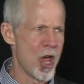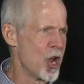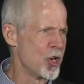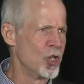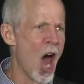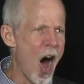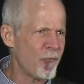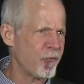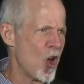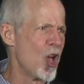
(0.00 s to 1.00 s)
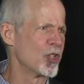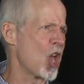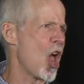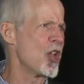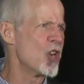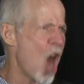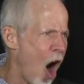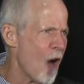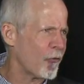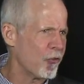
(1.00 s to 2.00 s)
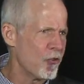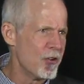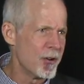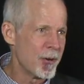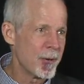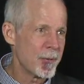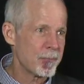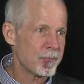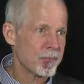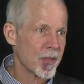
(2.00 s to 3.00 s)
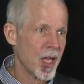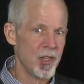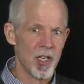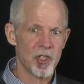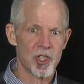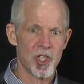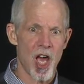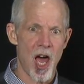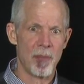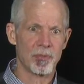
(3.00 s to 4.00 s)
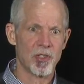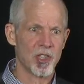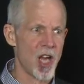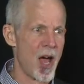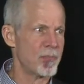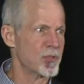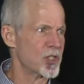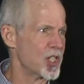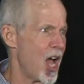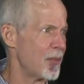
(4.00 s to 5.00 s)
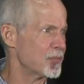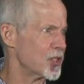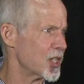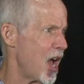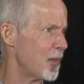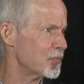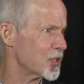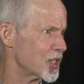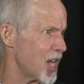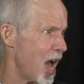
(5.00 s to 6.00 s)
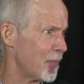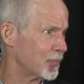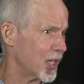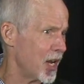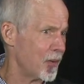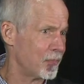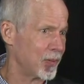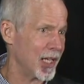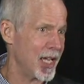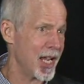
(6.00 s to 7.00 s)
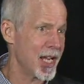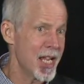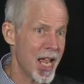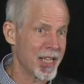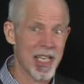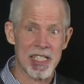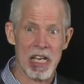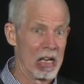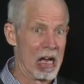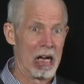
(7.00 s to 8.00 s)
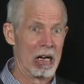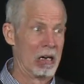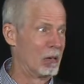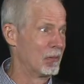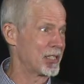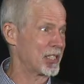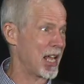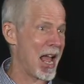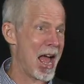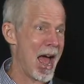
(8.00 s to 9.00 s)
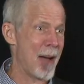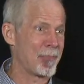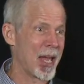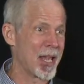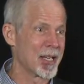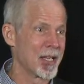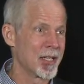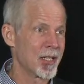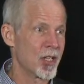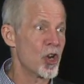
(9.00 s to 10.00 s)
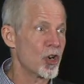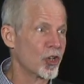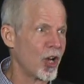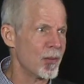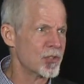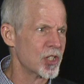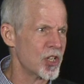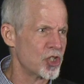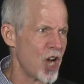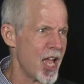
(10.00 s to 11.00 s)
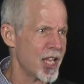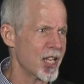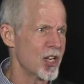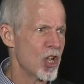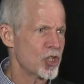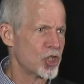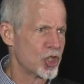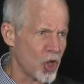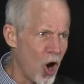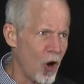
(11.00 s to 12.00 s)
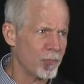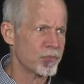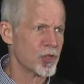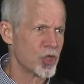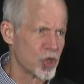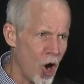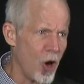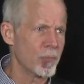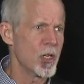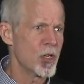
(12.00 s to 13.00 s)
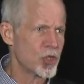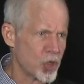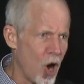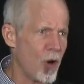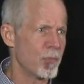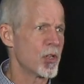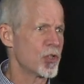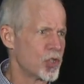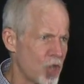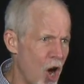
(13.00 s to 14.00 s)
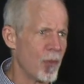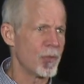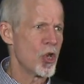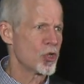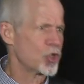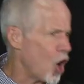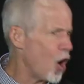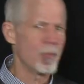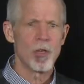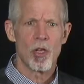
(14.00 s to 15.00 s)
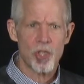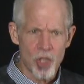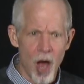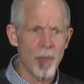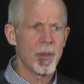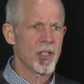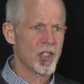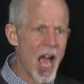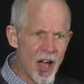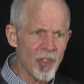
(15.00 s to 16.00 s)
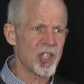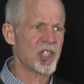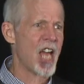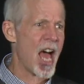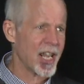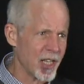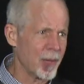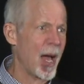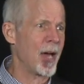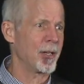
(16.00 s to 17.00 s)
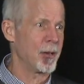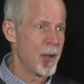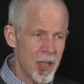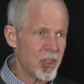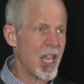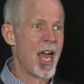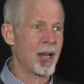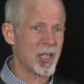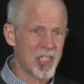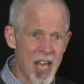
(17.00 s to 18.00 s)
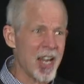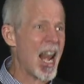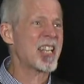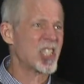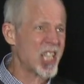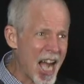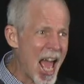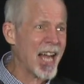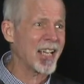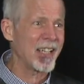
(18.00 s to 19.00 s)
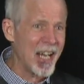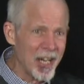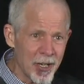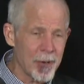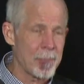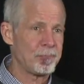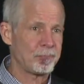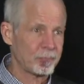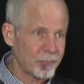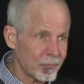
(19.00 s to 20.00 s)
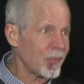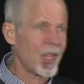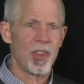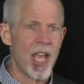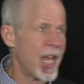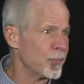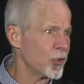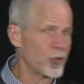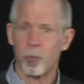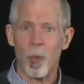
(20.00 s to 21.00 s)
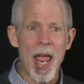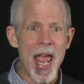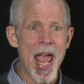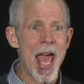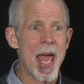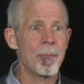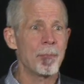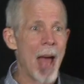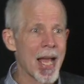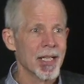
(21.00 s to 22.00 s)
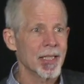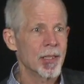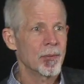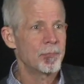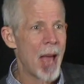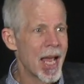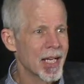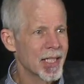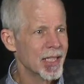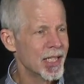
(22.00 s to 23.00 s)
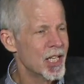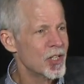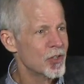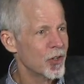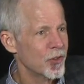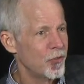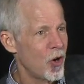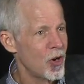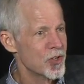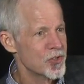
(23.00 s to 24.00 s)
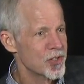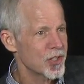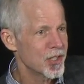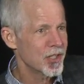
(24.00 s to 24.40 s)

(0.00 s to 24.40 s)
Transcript: Enough is enough! they stopped, stopped, stopped, stopped, stopped their play, and they said, uh oh, what's going to happen? Here comes the giant. Stomp, stomp, stomp, stomp, stomp, stomp, down the side of the mountain. The animal said, let's get out of here. The animals ran back, back into the forest.